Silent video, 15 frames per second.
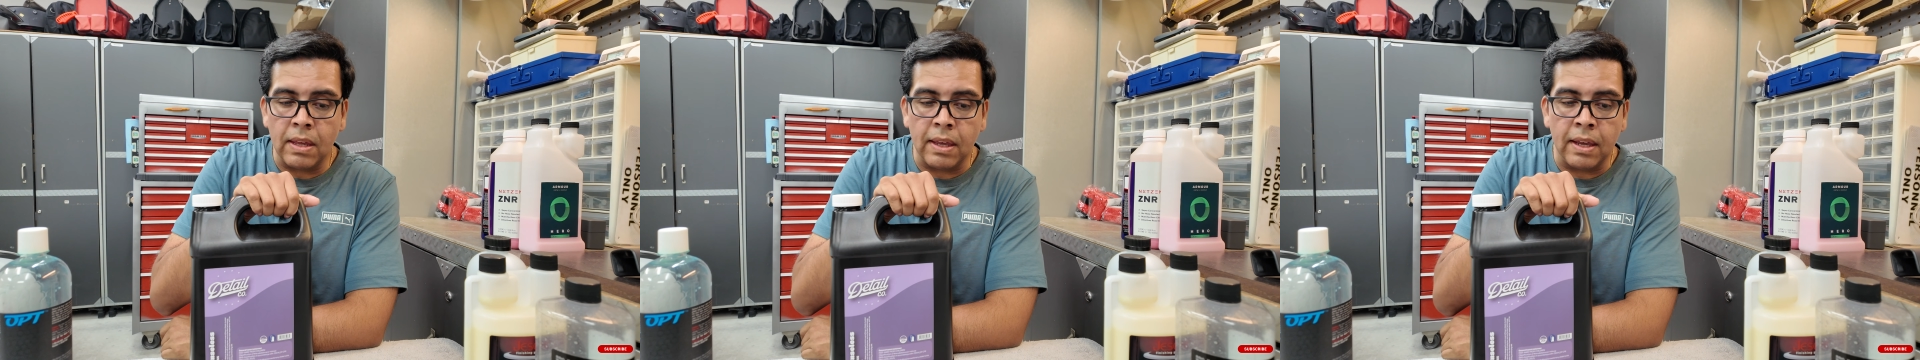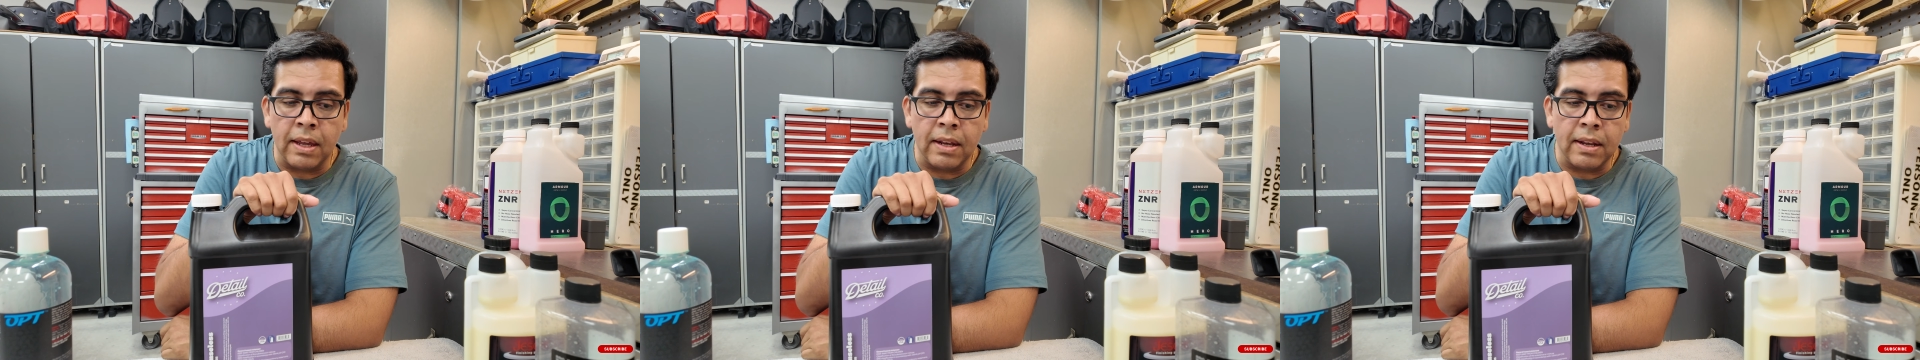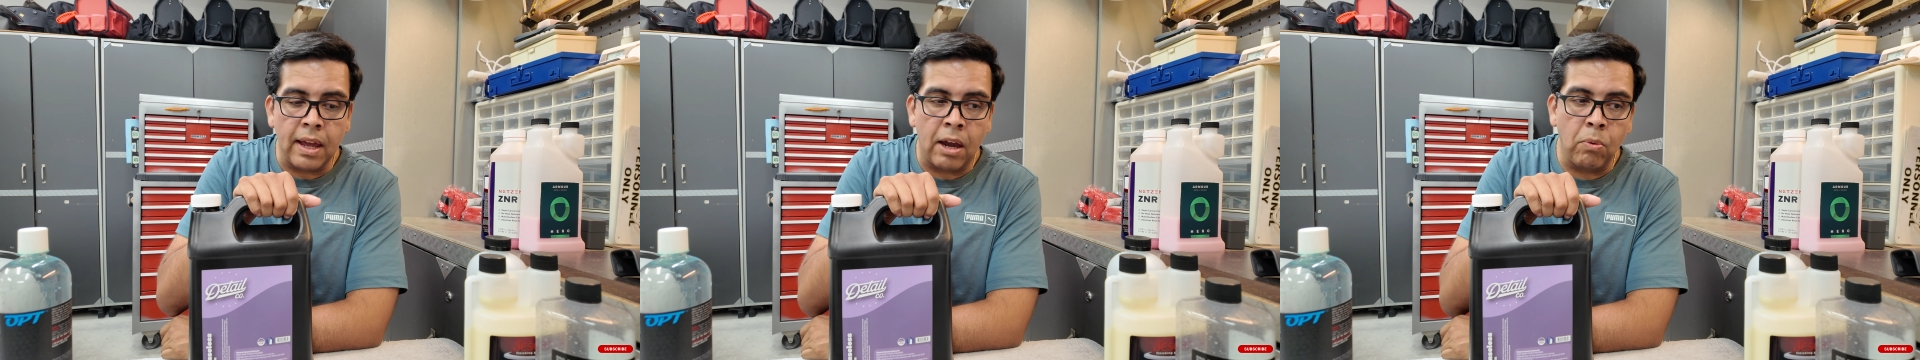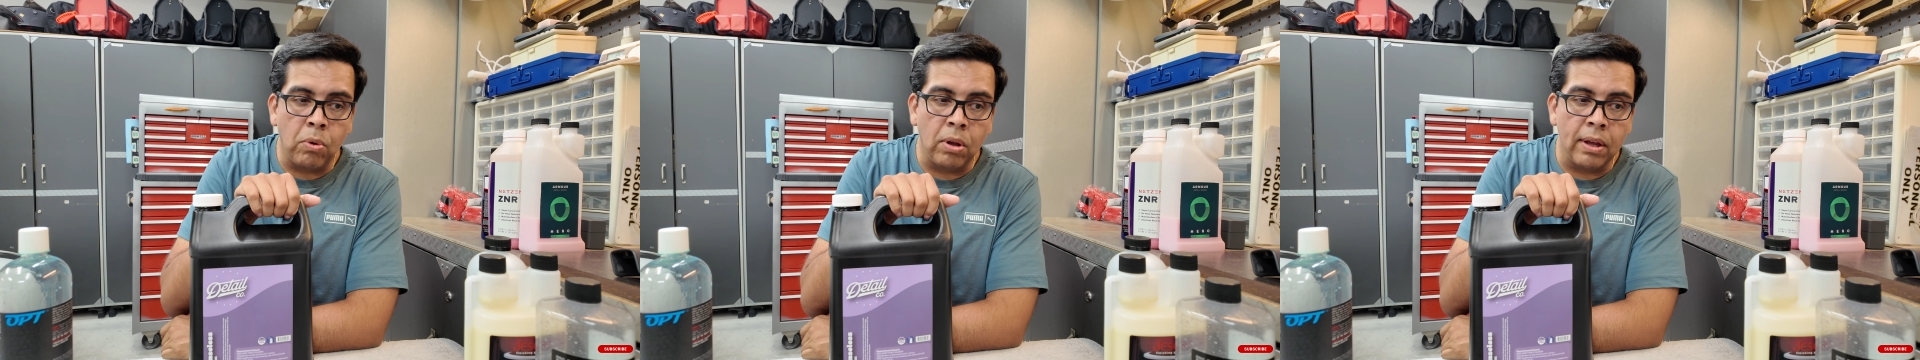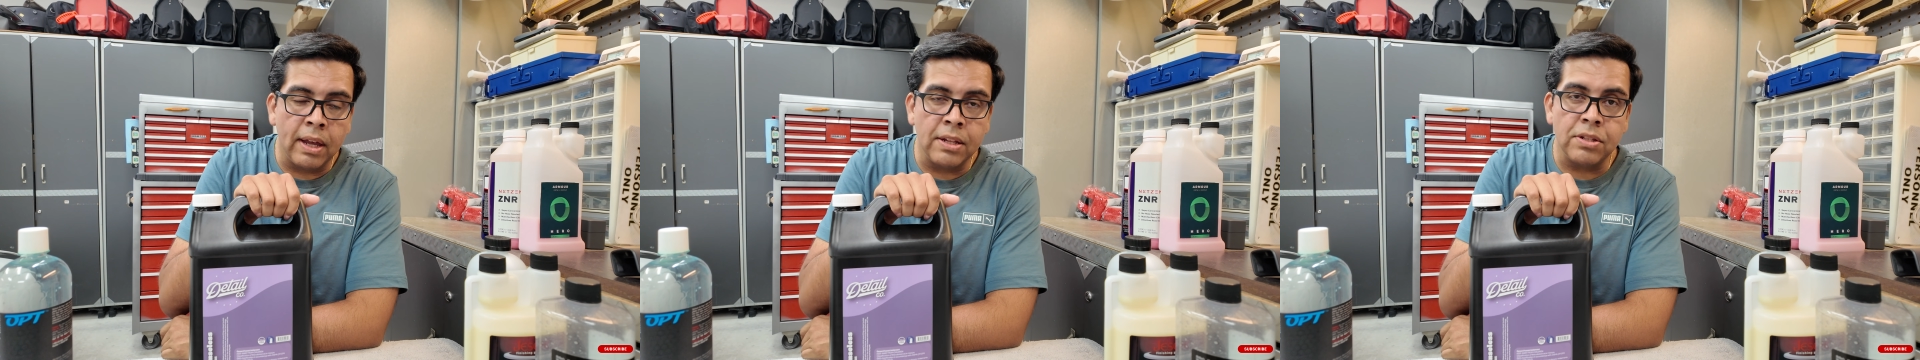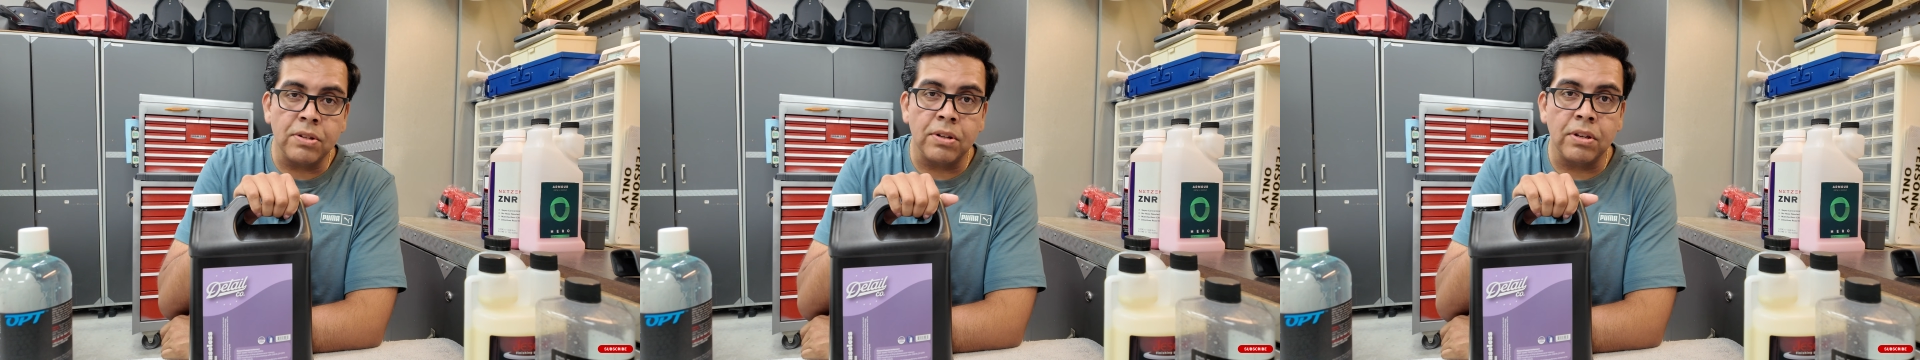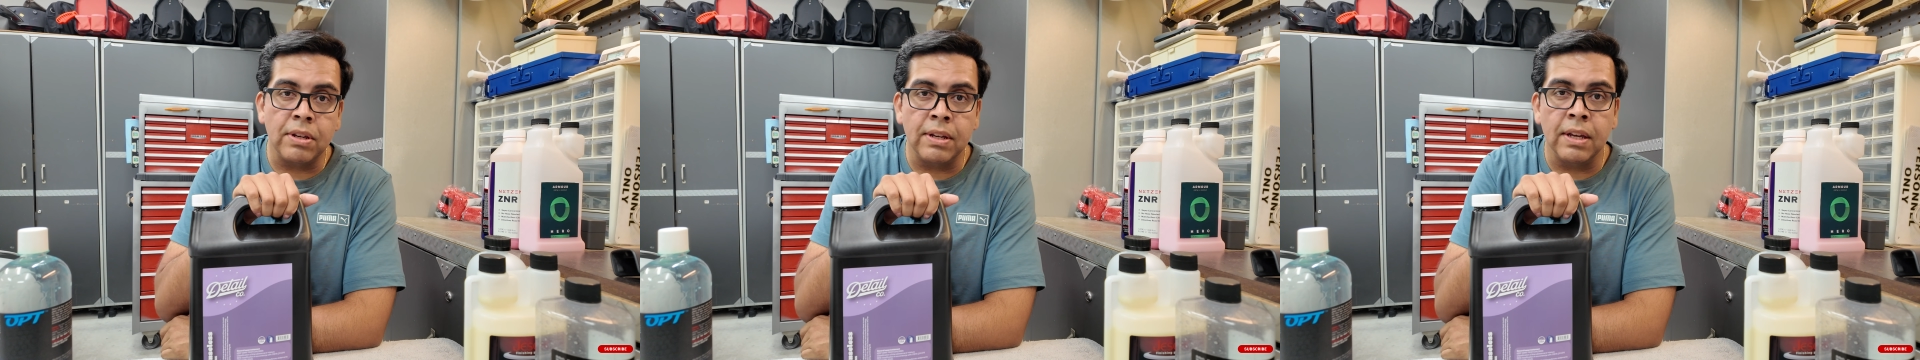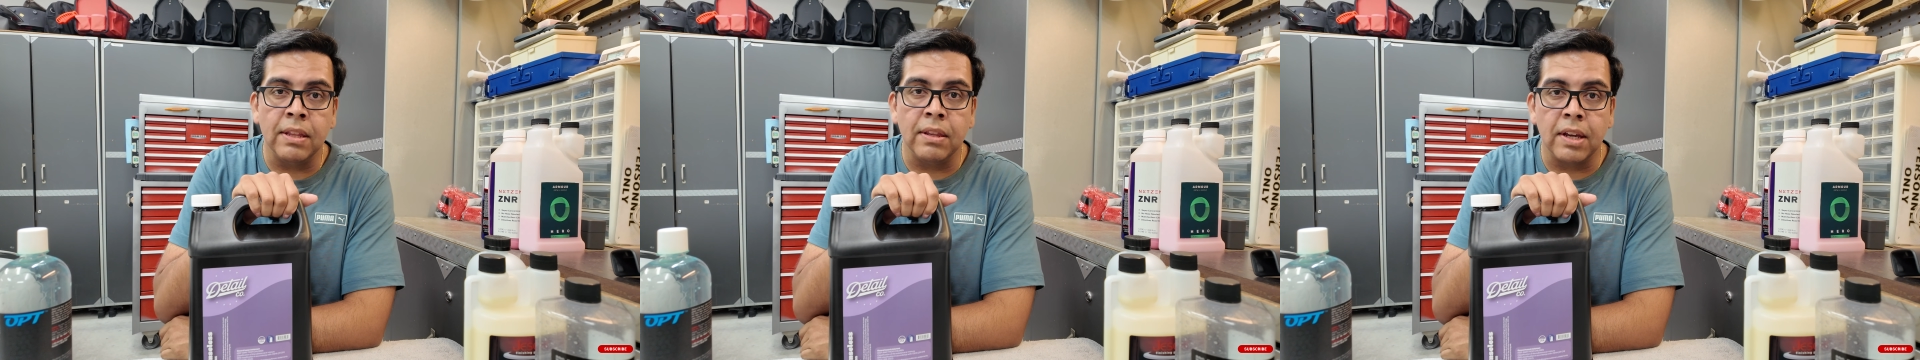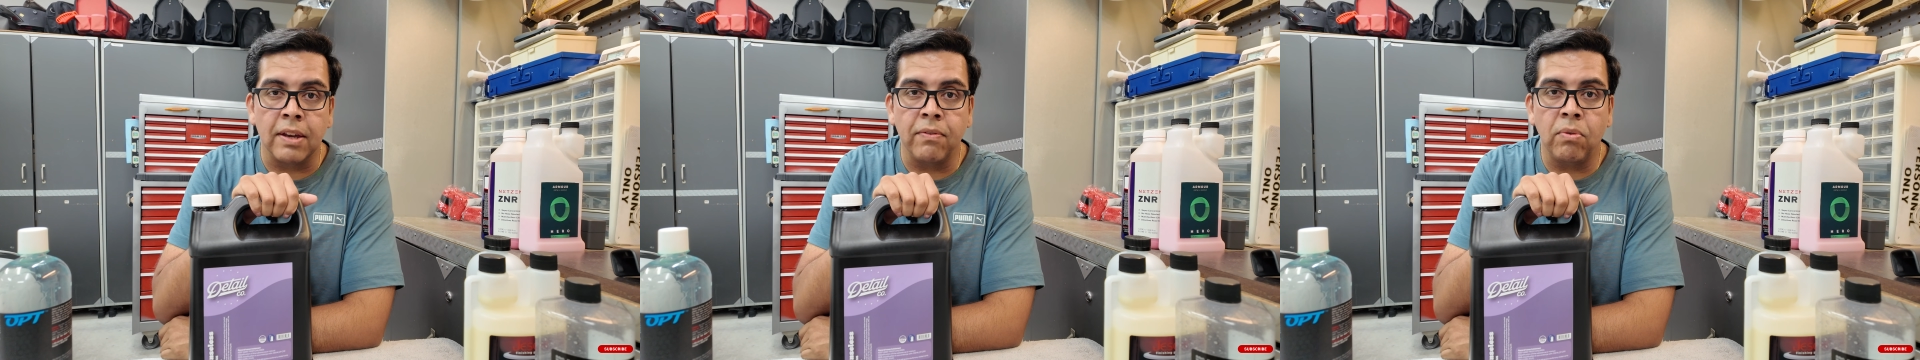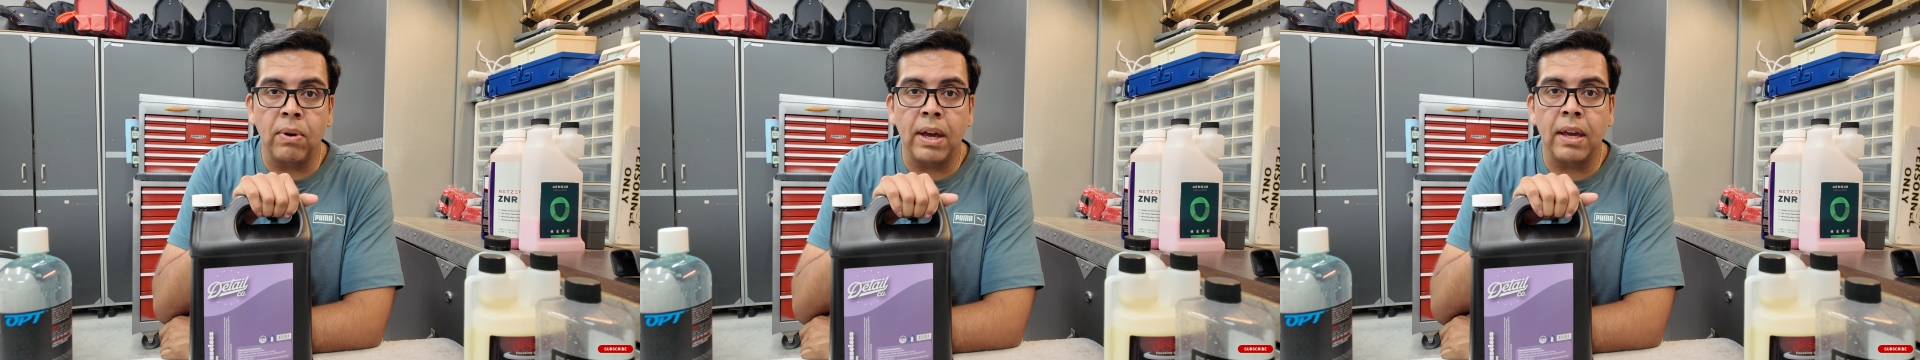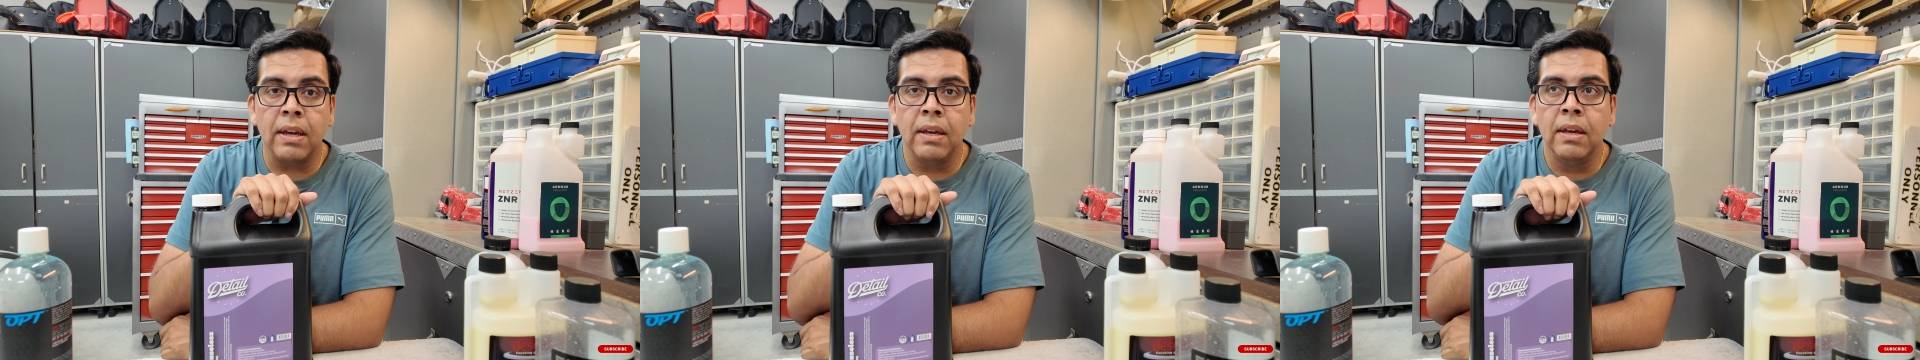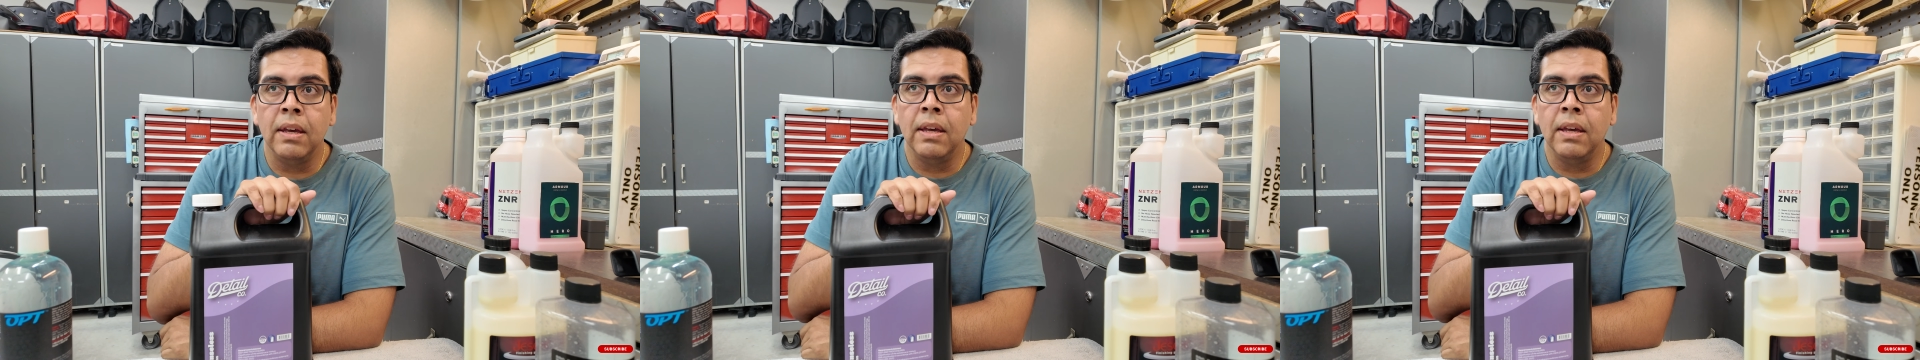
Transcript: and I will enter you in the giveaway.